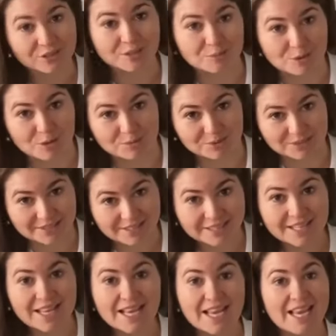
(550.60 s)
it properly,
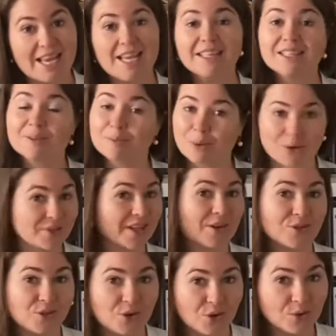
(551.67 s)
it can burn
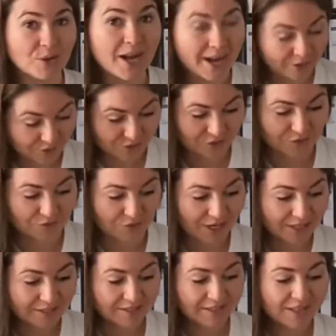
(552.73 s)
down your whole house,
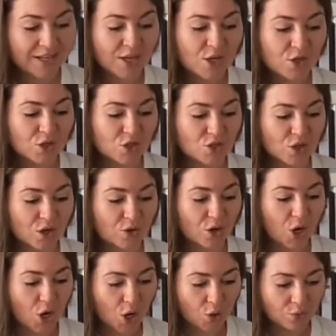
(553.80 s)
right?
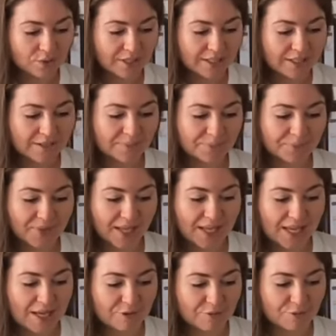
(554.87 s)
So only
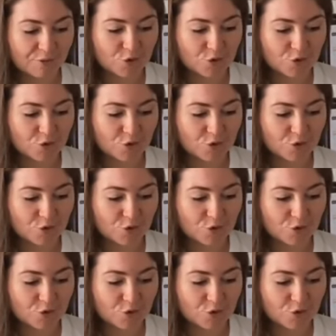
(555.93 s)
if